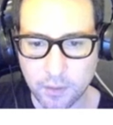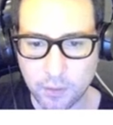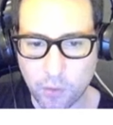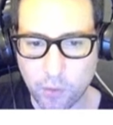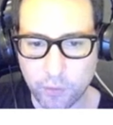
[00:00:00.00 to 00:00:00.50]

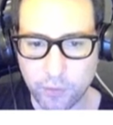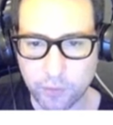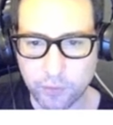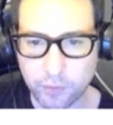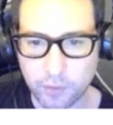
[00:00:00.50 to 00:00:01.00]

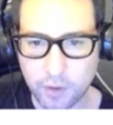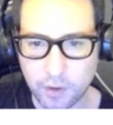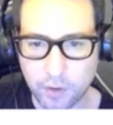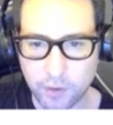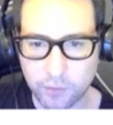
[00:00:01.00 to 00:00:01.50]
corners
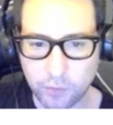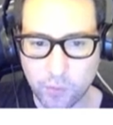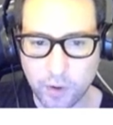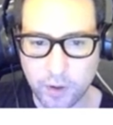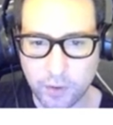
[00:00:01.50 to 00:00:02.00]
are
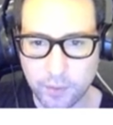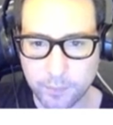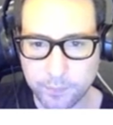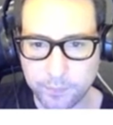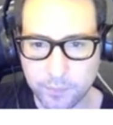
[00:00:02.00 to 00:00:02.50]
square.
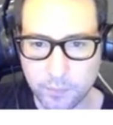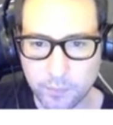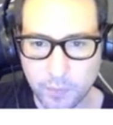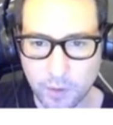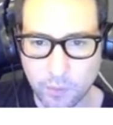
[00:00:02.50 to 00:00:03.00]

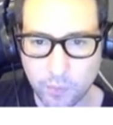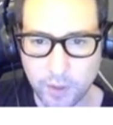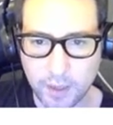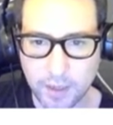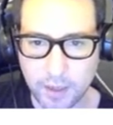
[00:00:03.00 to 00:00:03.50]
We
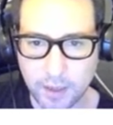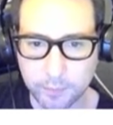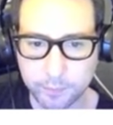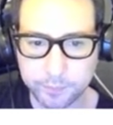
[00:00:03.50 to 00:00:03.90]
can